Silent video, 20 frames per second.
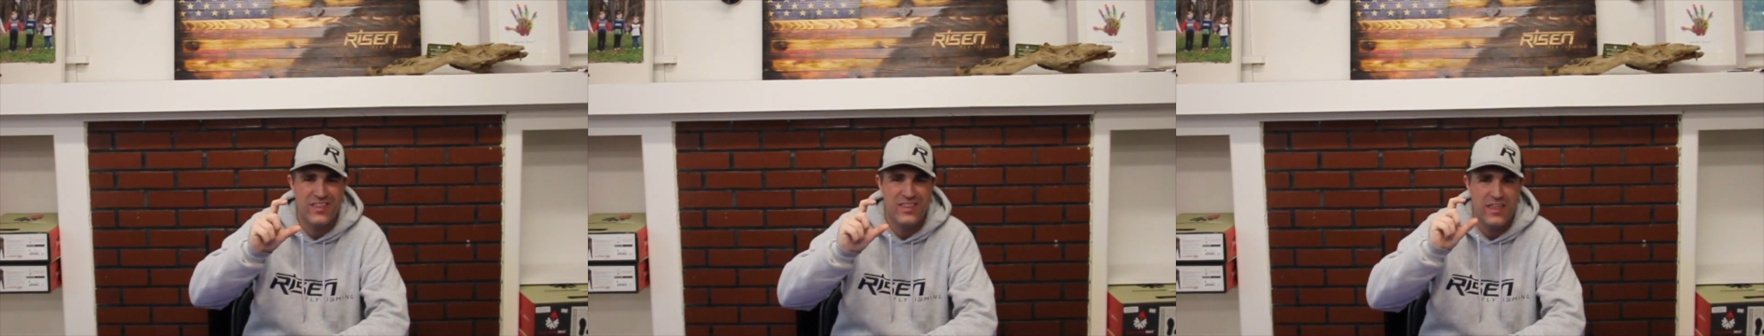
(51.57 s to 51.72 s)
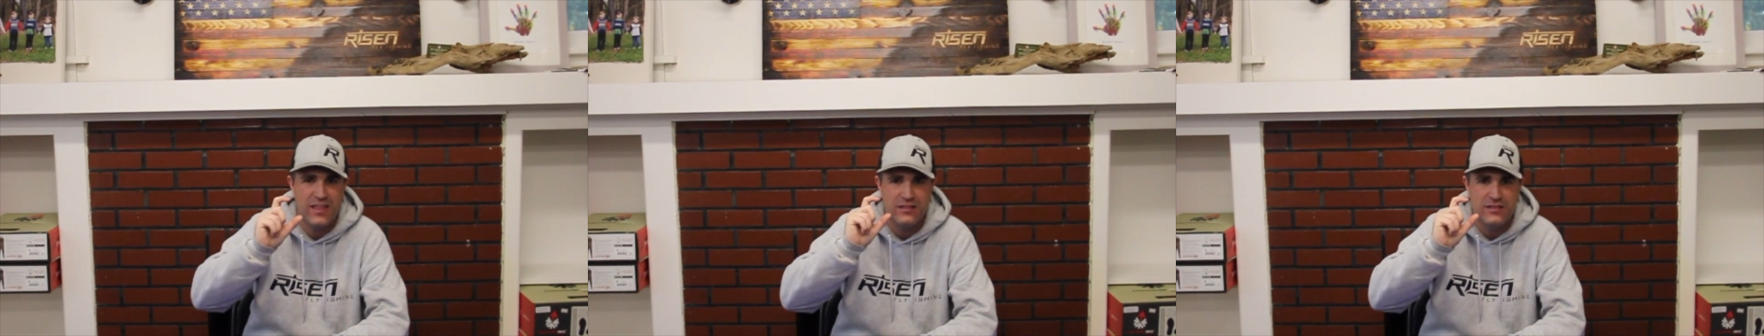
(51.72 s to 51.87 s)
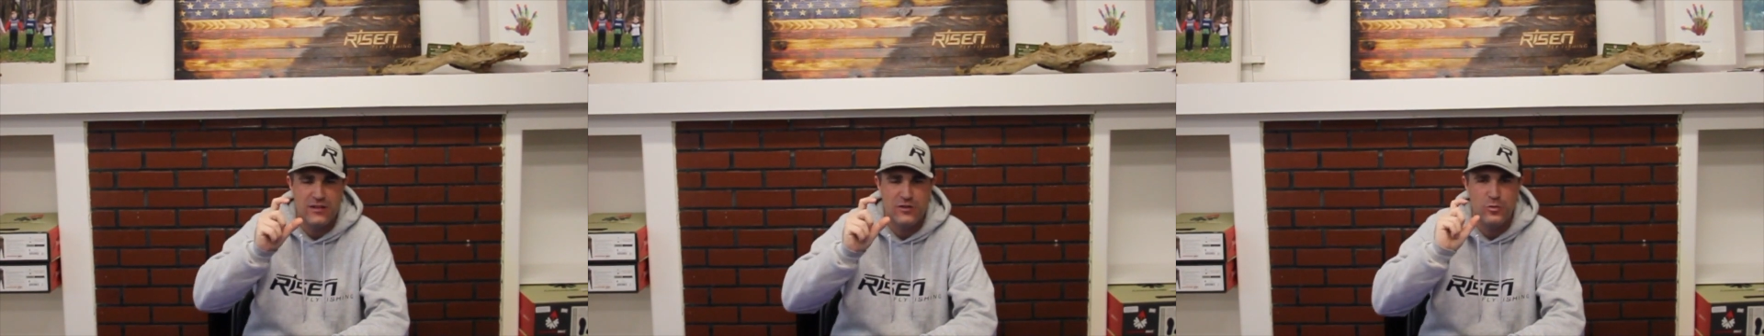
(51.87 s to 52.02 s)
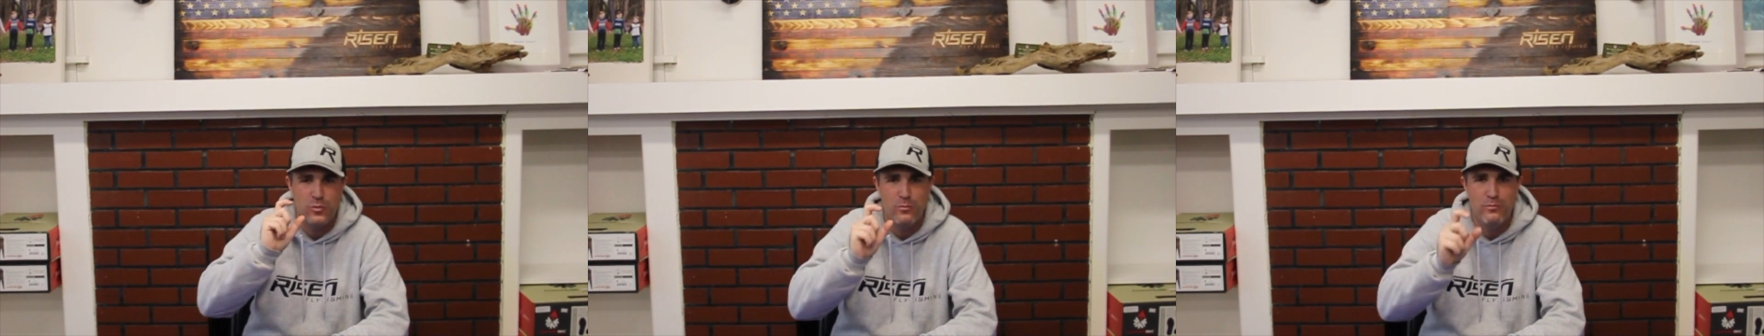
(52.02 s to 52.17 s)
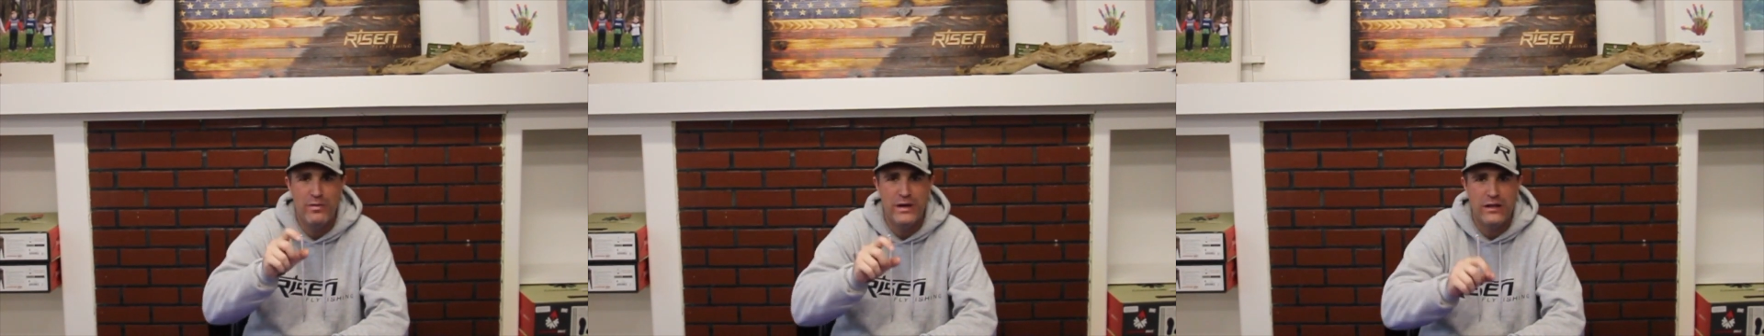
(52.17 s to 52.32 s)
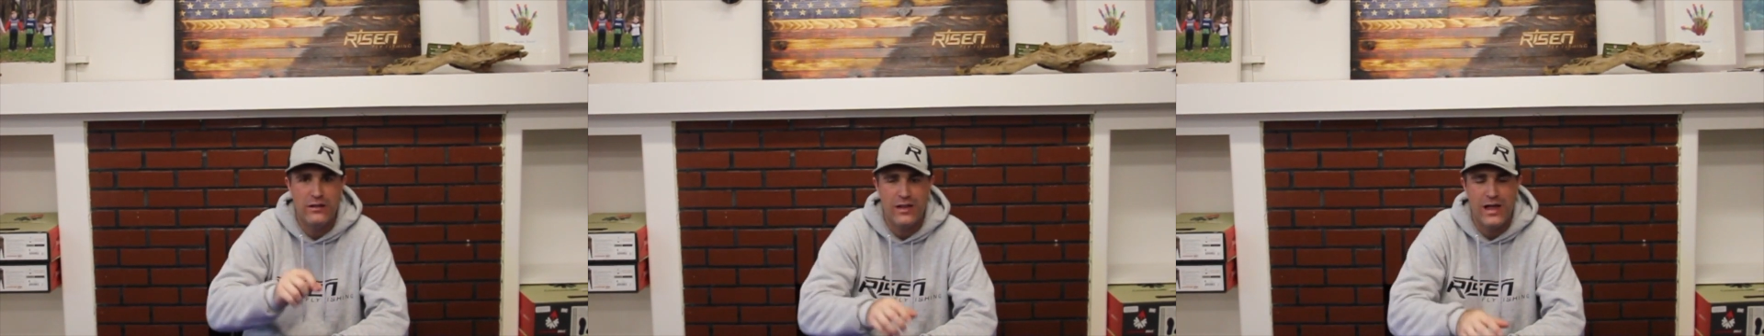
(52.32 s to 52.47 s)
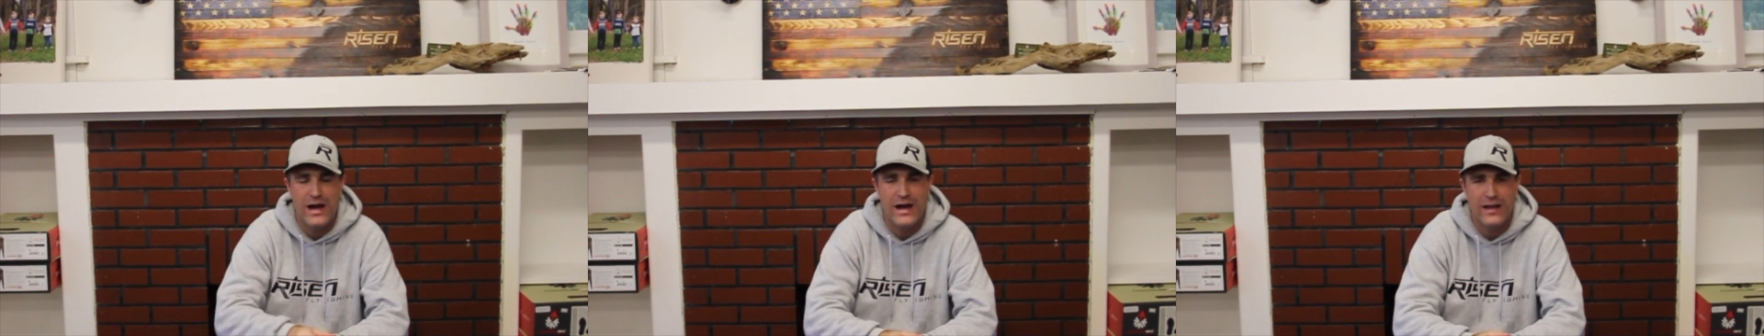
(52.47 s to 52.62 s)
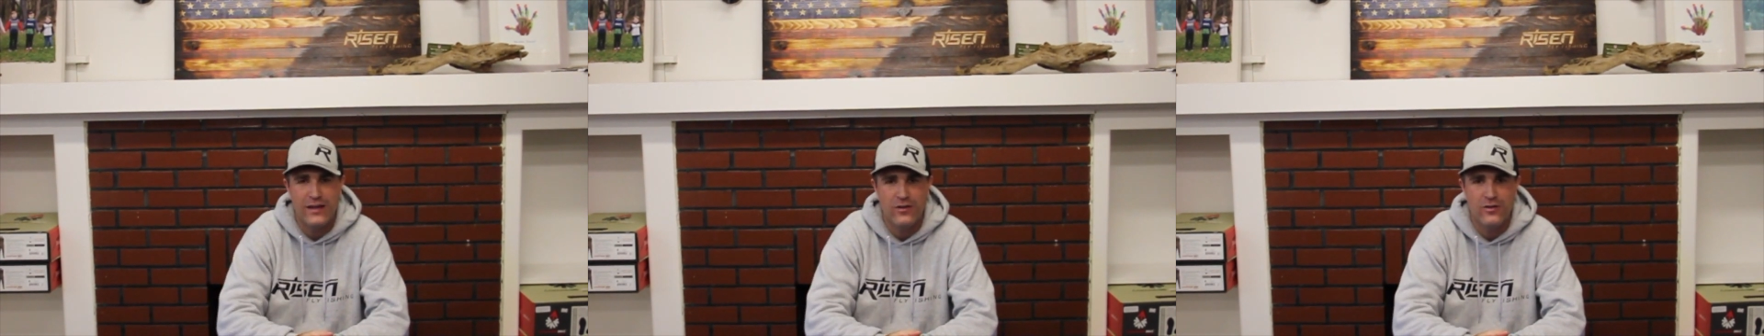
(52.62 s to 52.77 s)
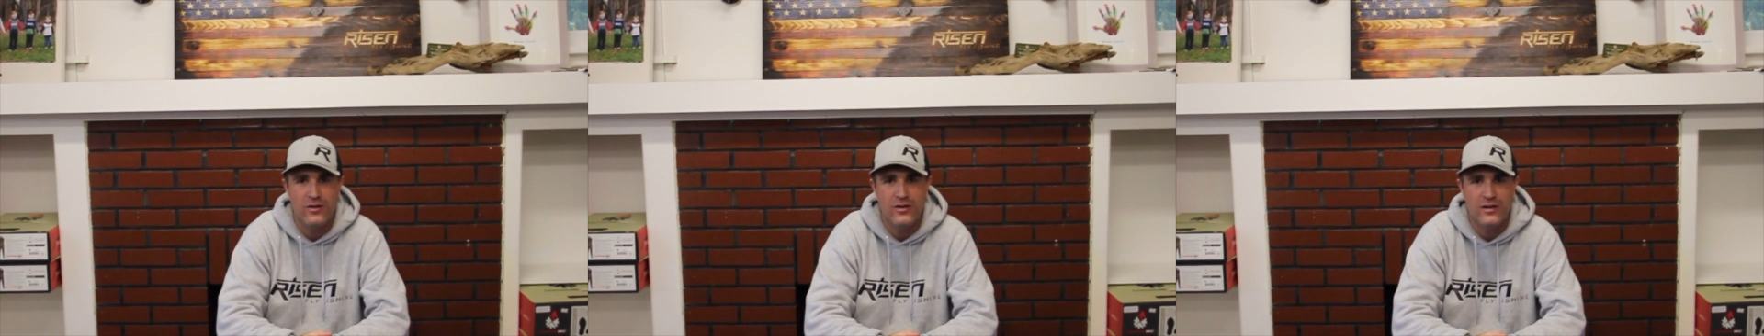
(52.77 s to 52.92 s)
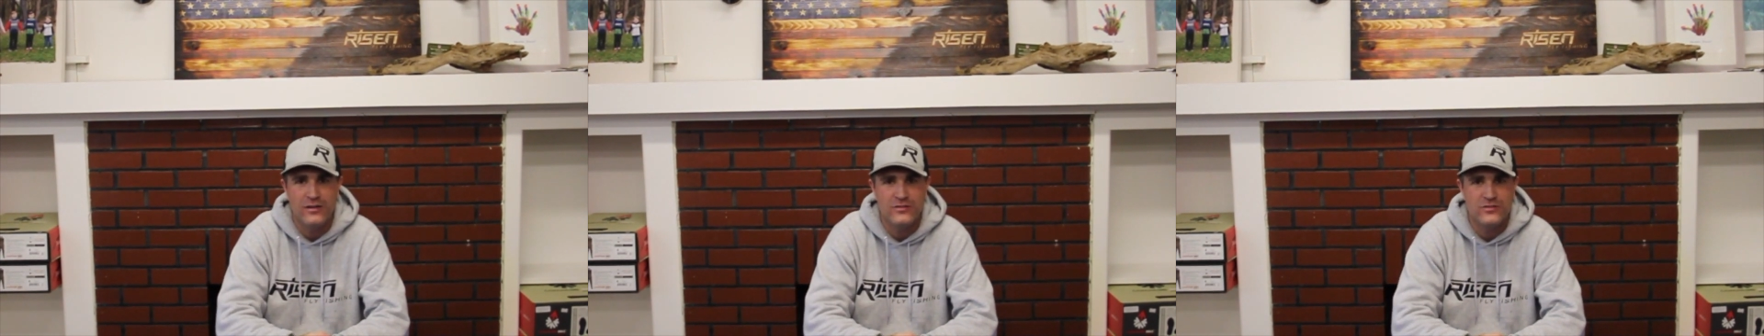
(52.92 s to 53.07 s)
hit that little bell
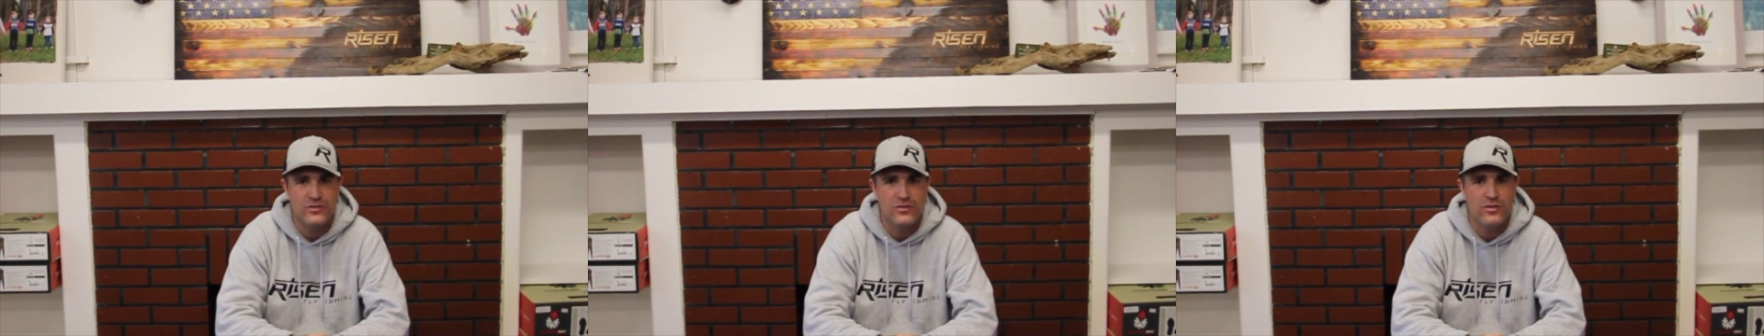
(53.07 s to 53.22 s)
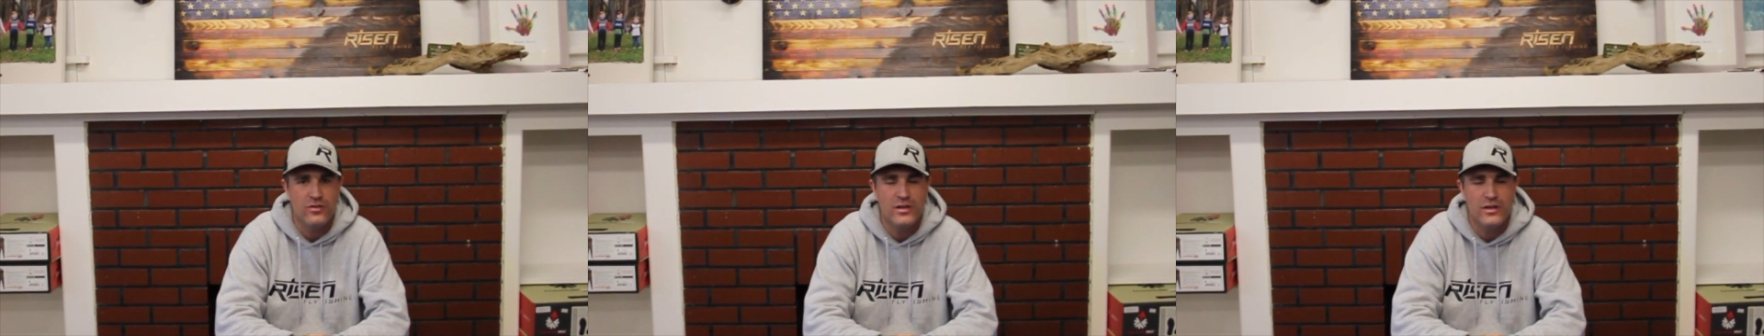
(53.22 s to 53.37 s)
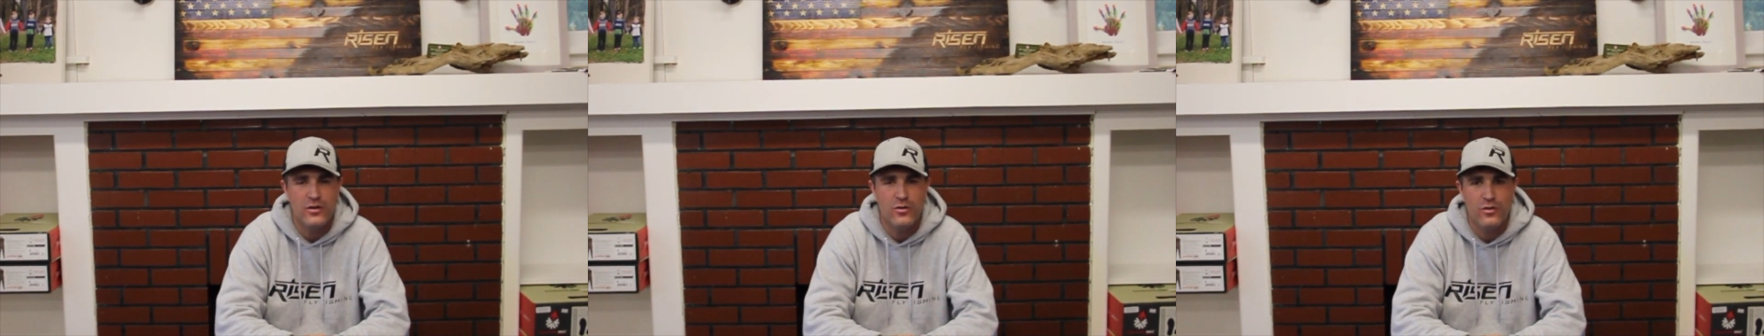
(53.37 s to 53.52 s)
icon so you get